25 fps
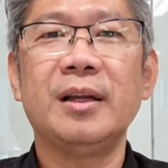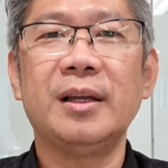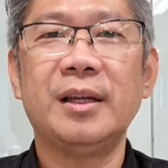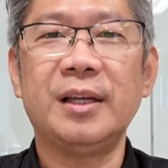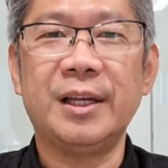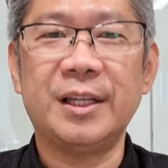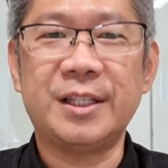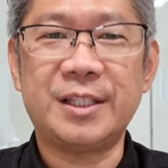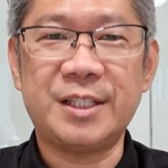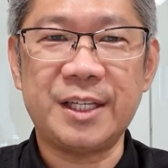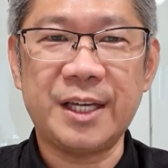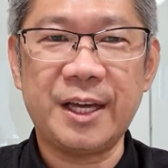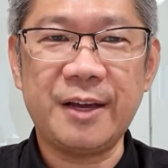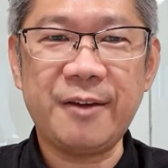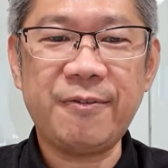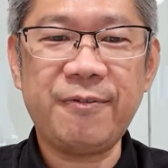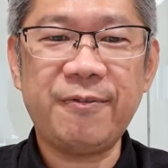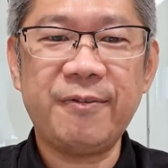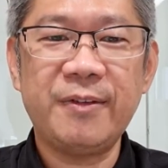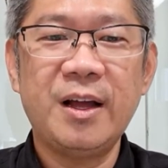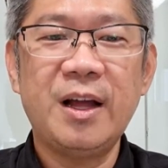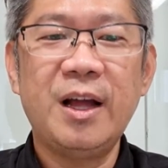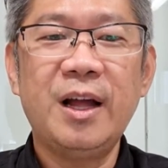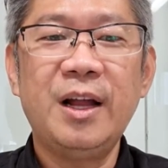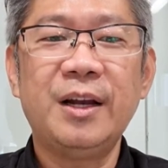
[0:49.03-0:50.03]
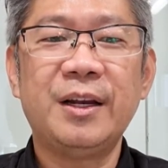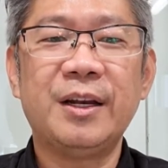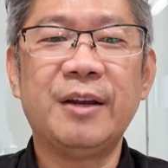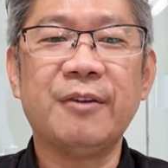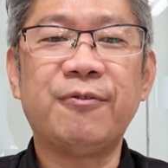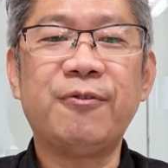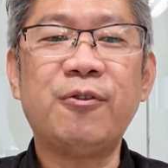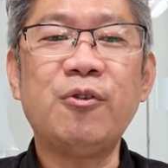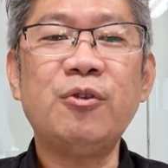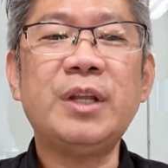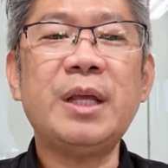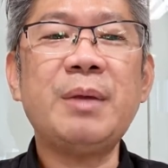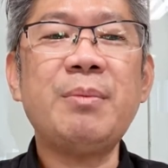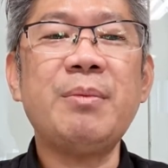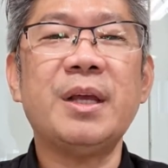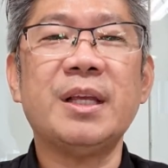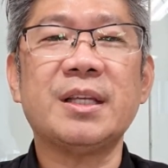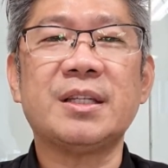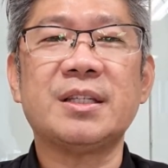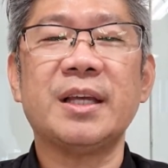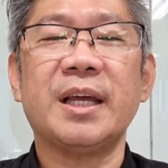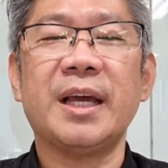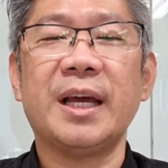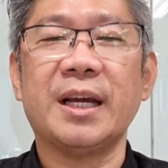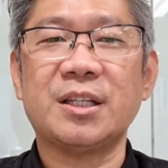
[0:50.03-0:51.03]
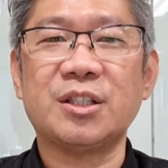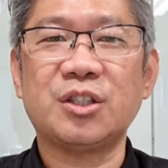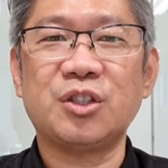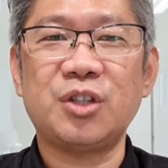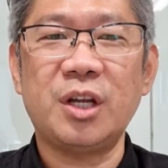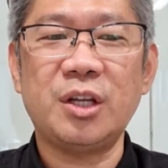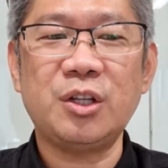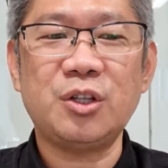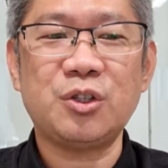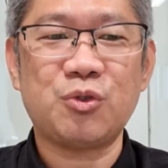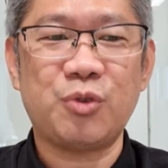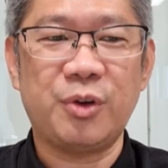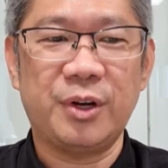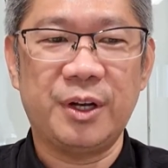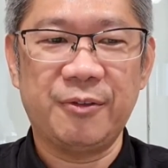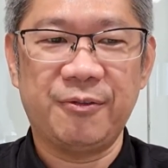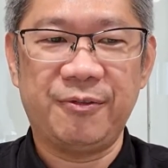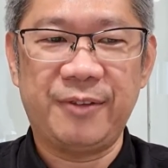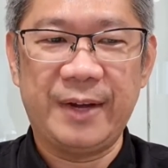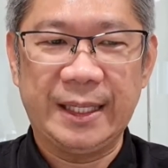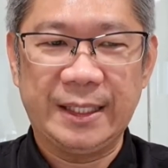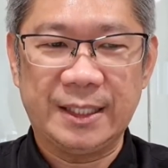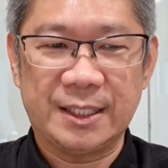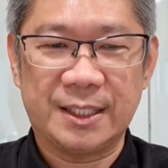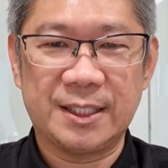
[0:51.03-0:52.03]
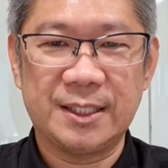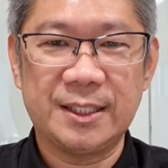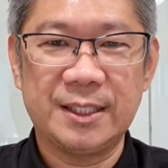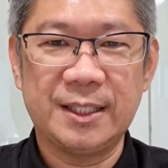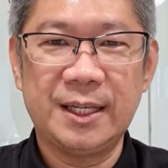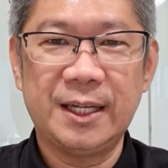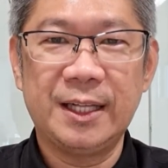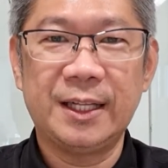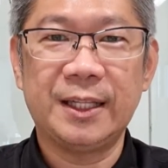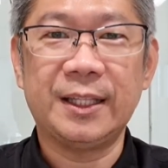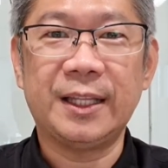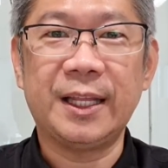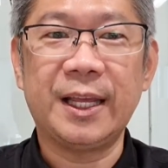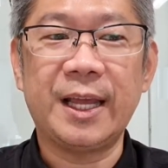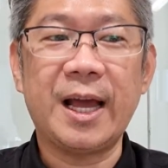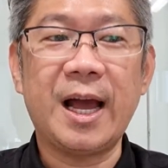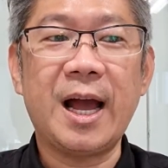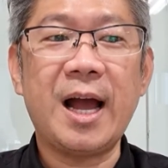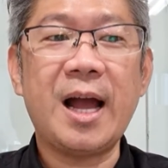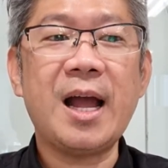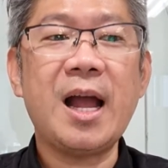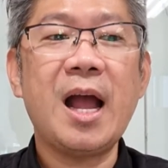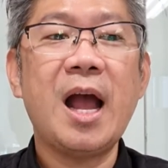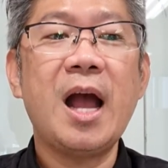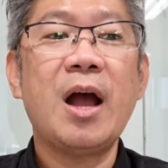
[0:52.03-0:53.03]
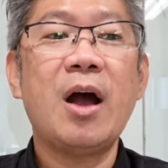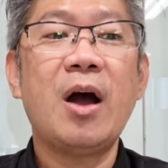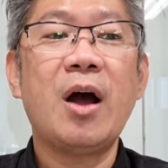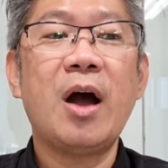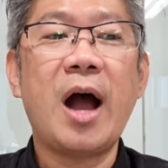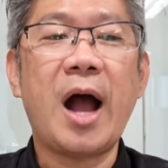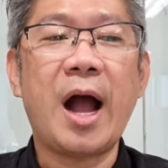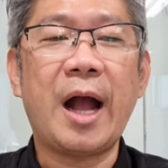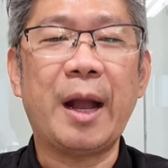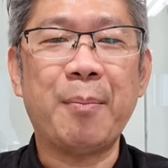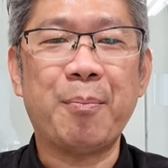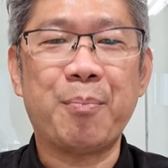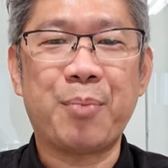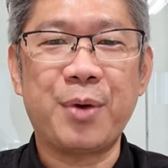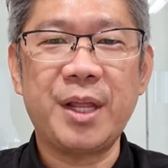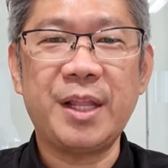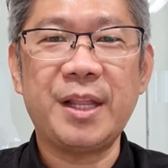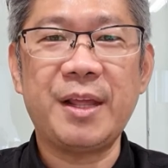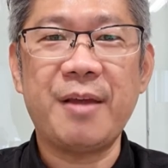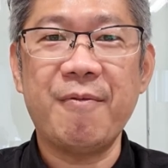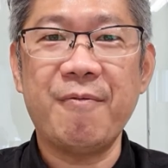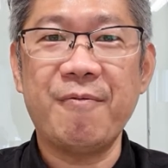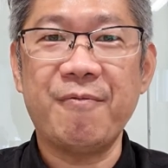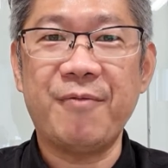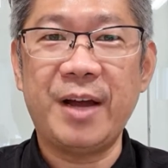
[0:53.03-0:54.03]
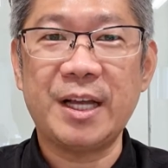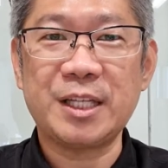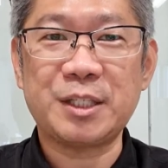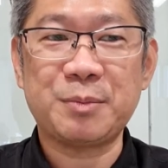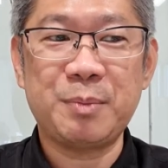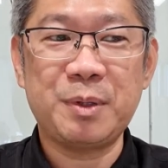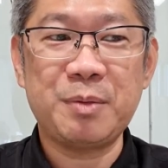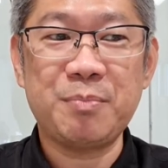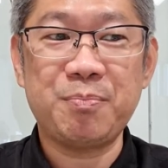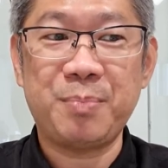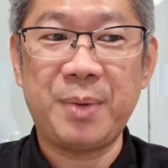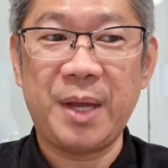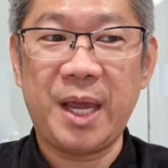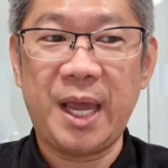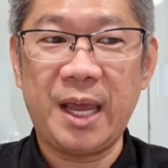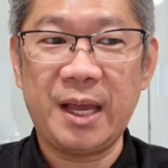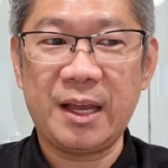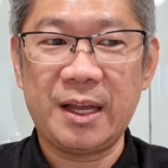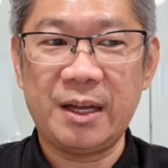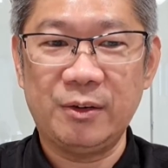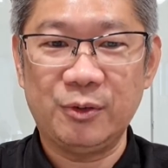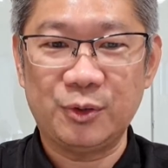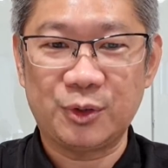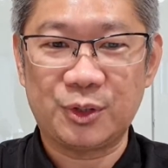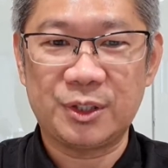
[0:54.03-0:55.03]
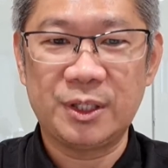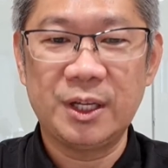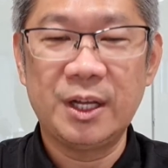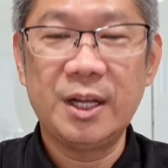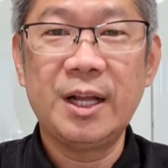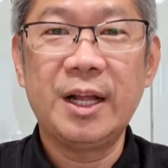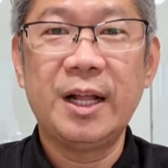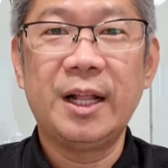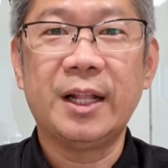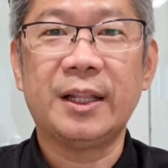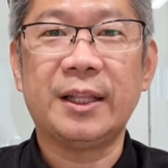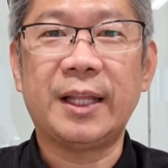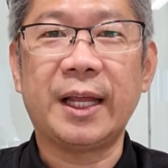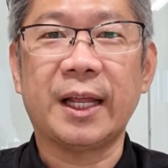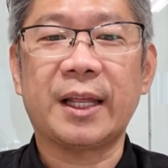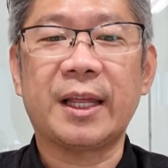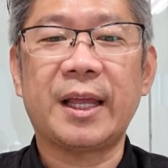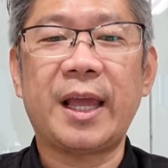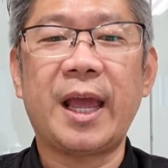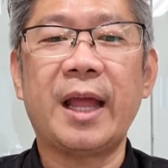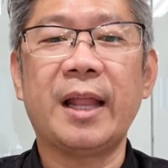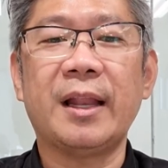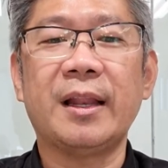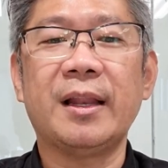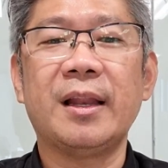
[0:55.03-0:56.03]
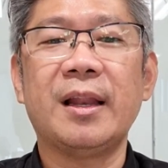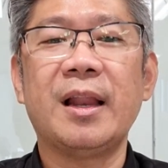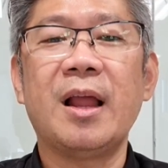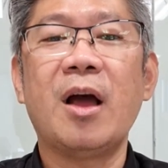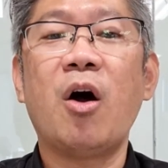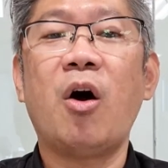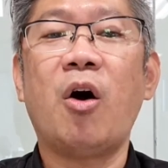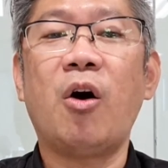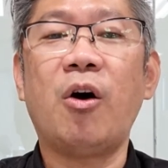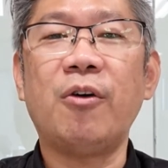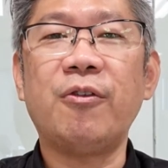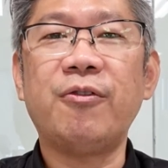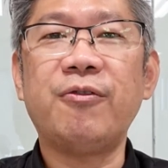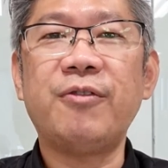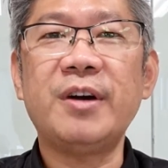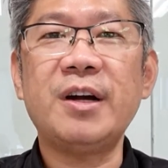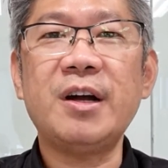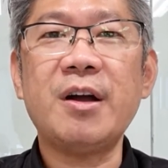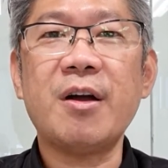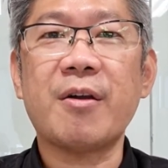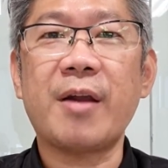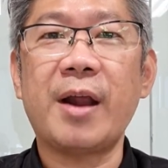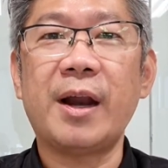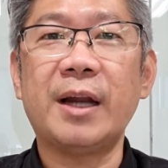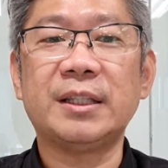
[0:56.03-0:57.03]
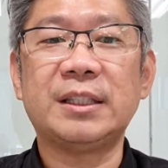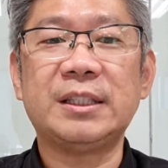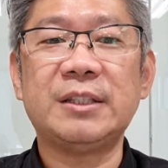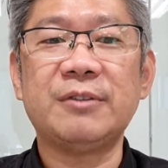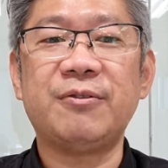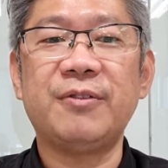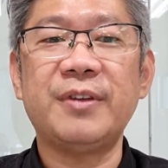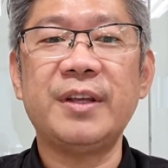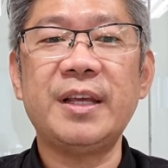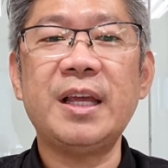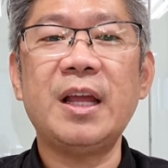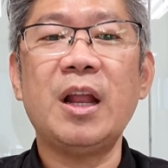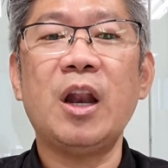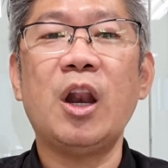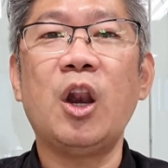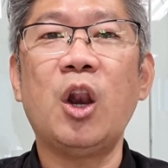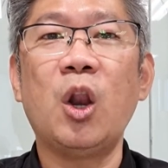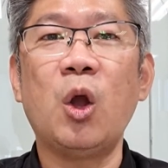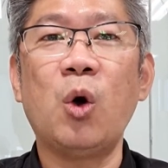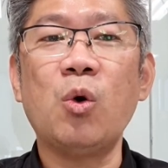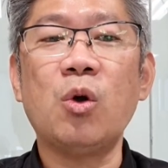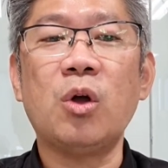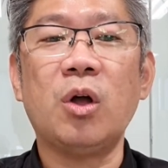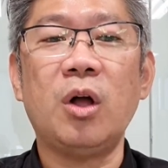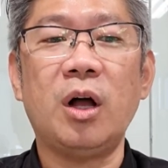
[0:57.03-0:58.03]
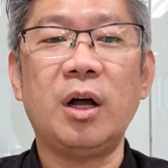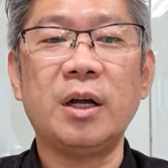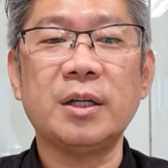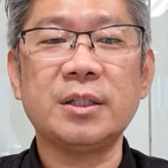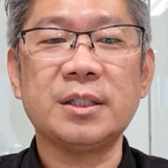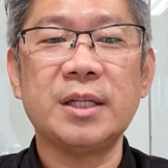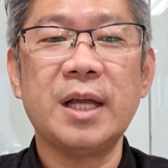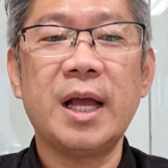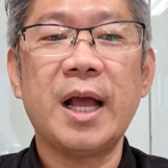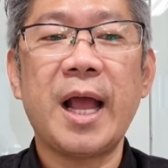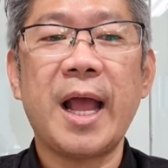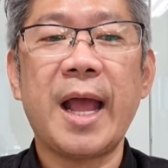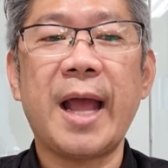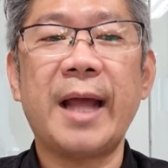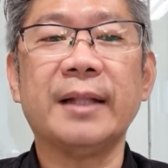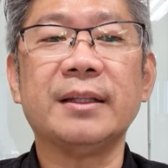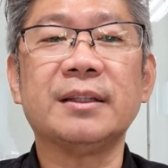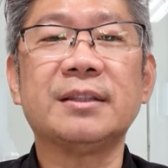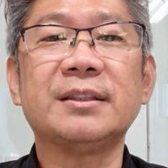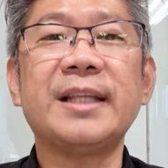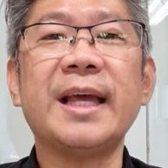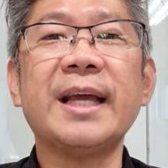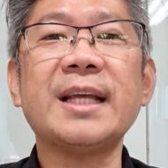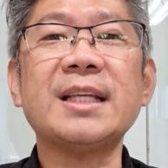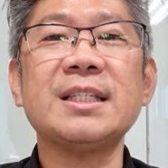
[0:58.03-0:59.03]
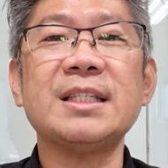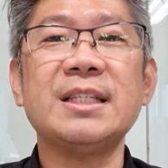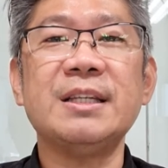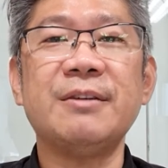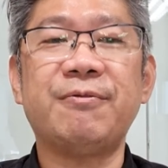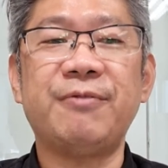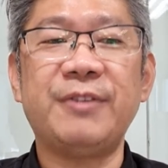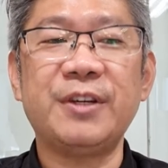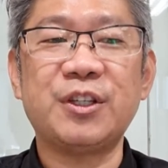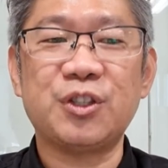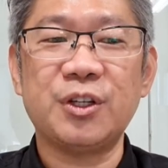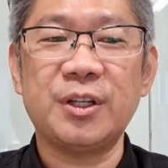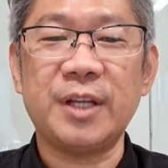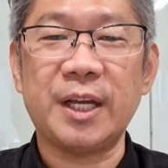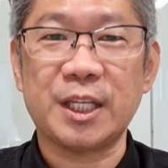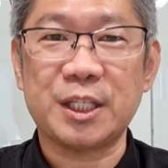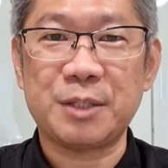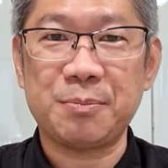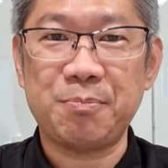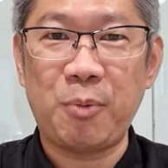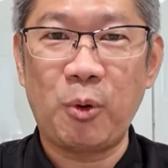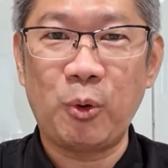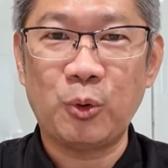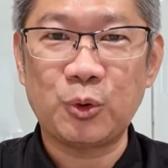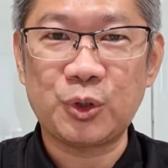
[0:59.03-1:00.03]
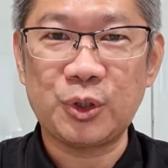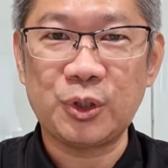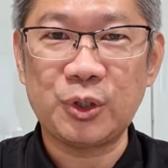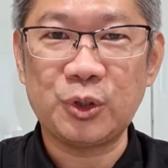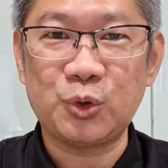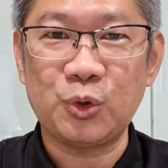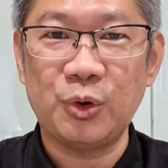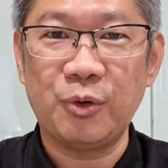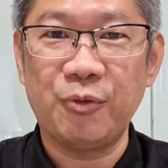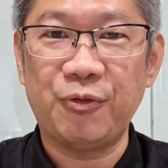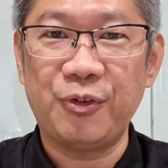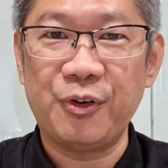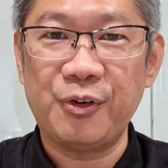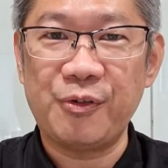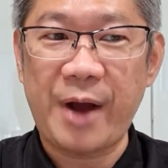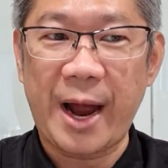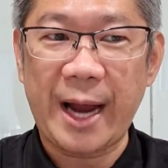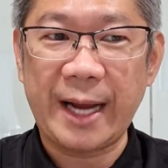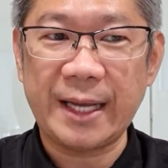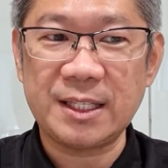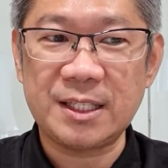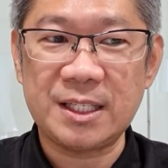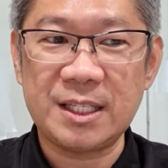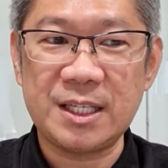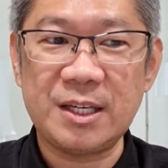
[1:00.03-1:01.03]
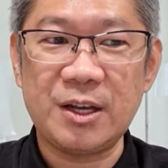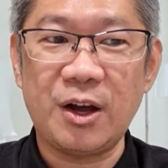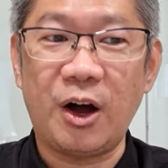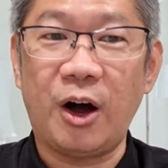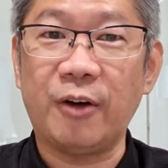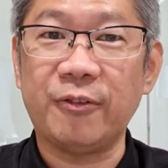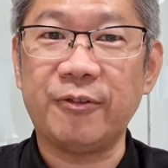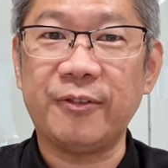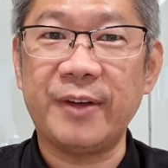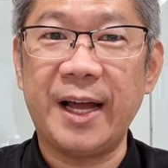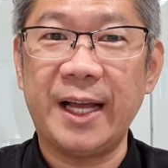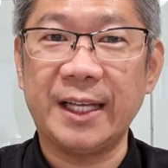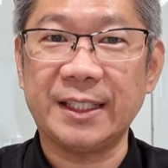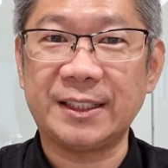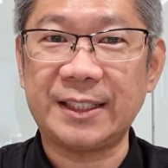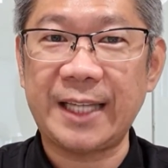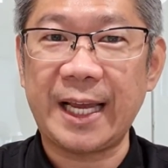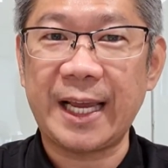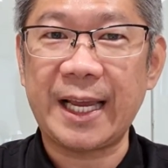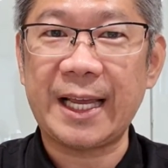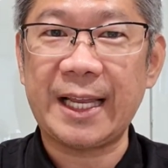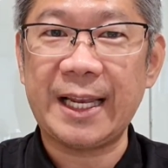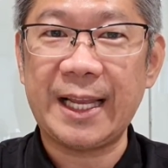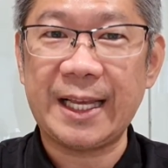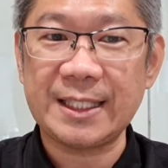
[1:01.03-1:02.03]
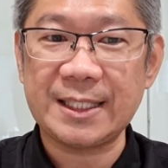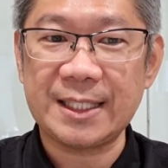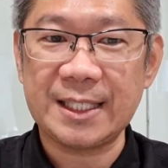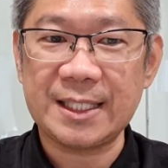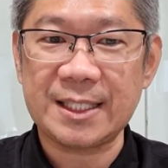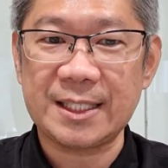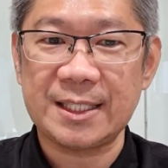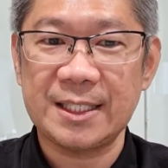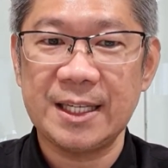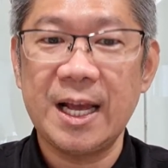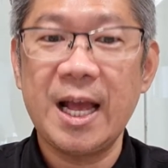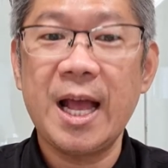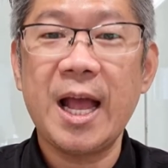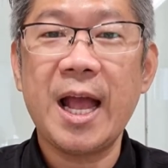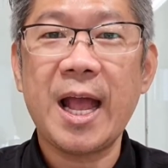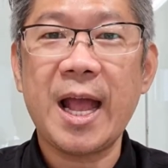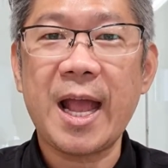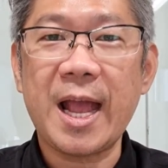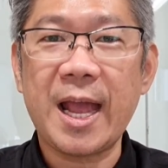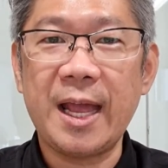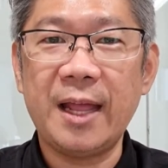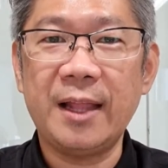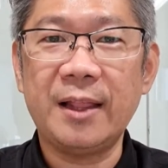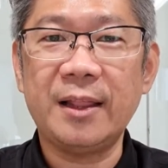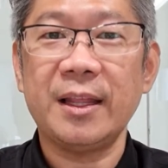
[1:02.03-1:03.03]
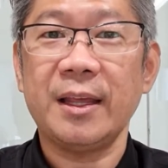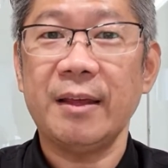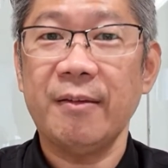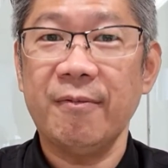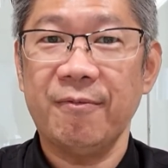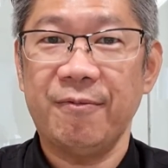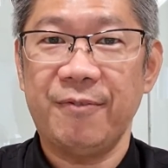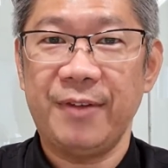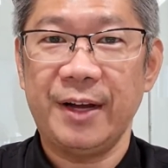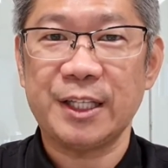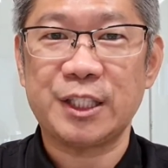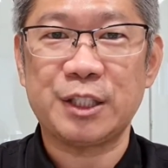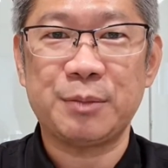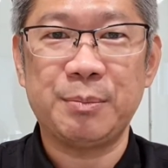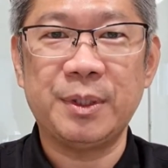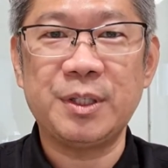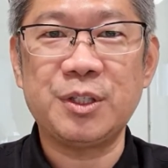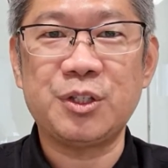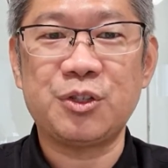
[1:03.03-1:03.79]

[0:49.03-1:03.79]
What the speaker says: ETF, the full name is Exchange Traded Funds. They are hybrid investment vehicles that can offer relatively low cost and tax efficient exposure to a variety of asset classes and investment